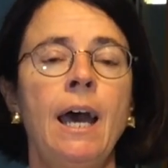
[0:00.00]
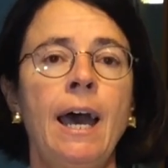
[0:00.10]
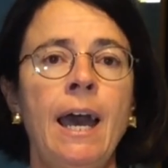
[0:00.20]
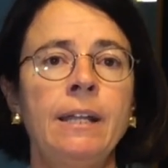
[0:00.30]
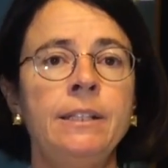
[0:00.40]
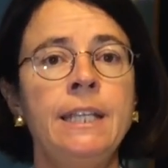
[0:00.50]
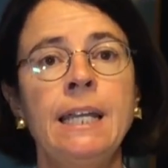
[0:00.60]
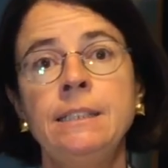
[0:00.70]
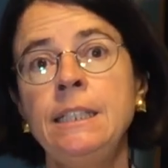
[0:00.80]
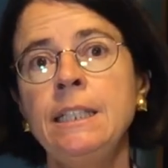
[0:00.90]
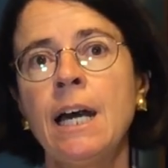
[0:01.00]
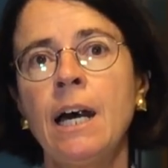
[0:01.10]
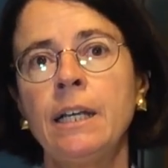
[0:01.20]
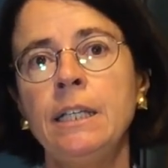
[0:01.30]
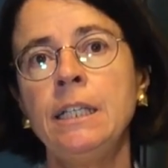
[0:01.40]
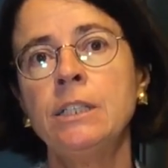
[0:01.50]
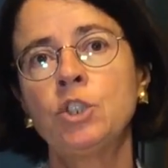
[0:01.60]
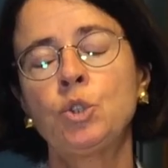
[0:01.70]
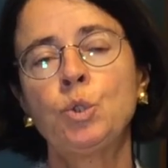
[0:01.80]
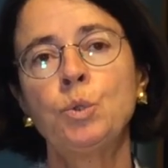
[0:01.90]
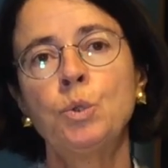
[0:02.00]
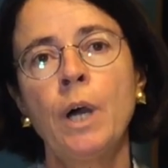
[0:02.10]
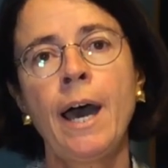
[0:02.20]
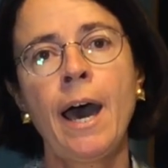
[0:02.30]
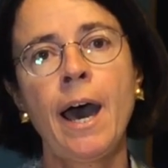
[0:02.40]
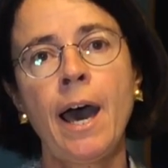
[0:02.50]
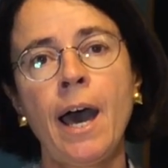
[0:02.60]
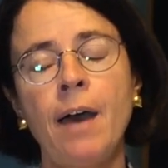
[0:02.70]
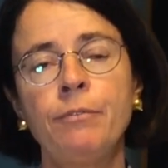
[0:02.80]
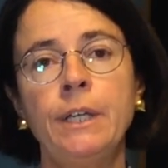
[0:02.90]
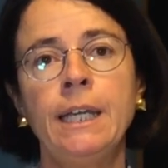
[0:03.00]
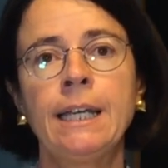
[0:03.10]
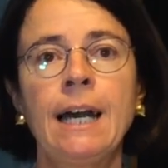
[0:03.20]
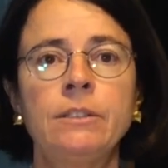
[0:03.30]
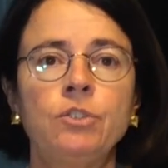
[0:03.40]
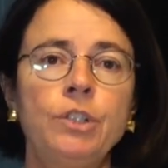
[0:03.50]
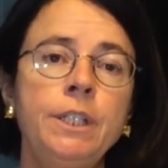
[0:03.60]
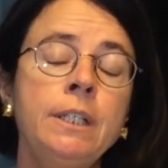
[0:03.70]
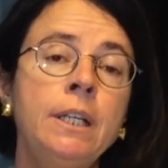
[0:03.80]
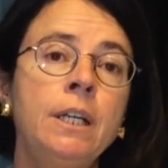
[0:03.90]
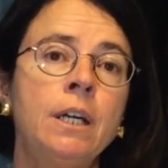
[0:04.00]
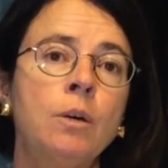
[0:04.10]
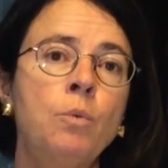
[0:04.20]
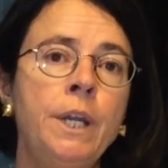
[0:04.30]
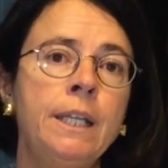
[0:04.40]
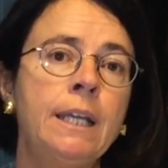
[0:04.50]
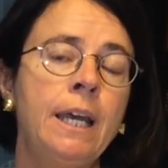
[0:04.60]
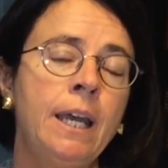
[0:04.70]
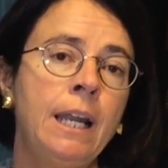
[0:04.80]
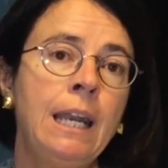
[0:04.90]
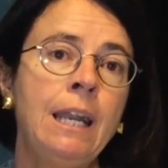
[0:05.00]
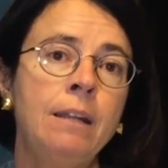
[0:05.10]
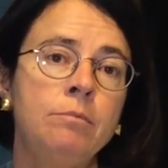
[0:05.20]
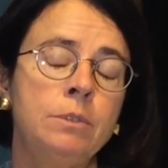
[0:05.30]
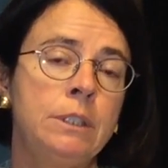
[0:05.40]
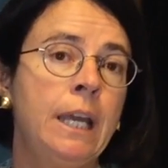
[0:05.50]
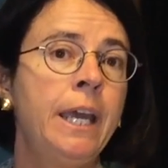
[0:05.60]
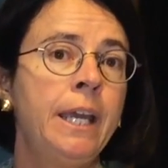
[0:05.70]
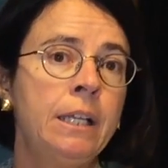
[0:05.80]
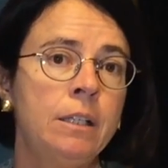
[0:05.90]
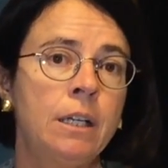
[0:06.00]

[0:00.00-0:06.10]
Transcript: And the idea is to have a country with a